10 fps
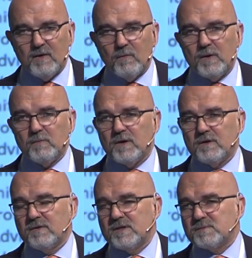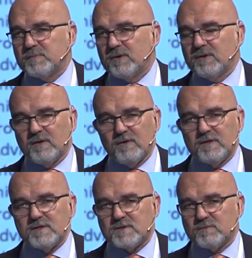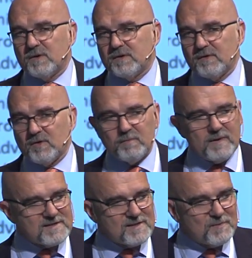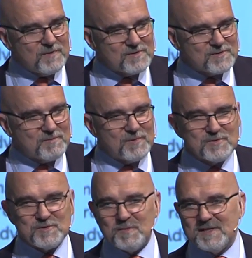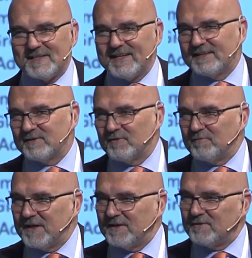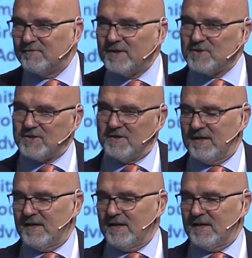One word on this point, on this working group, as it was supposed to be the title of my intervention.